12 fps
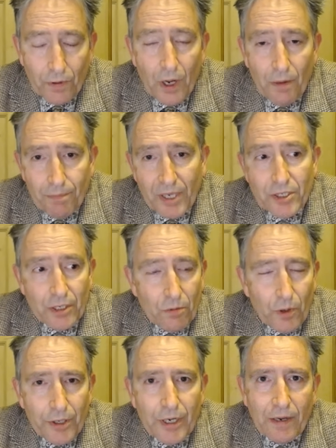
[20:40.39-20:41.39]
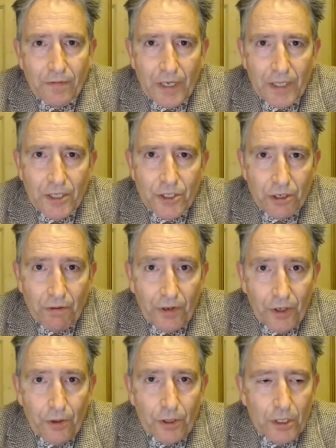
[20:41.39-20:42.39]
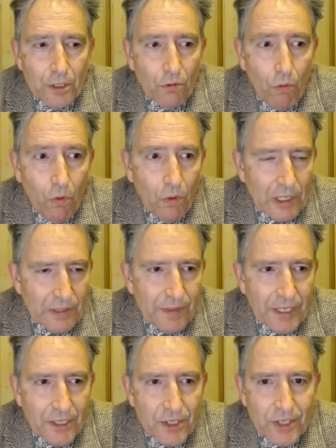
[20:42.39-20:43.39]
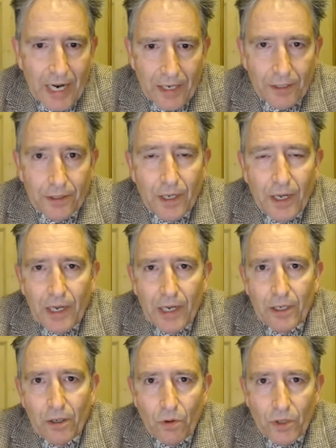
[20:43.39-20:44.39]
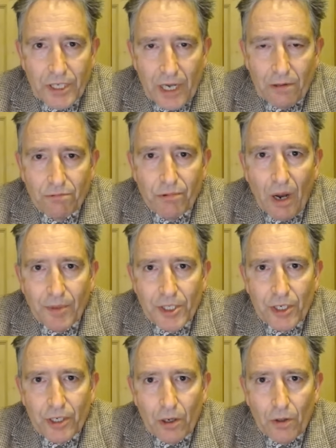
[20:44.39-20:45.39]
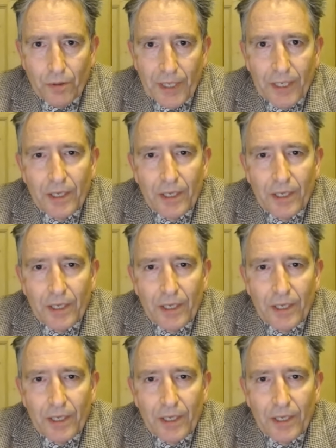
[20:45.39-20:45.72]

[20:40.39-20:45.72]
Basically what you'd have, the Soviet Union had always been stagnant. It had always had a rubbish economy.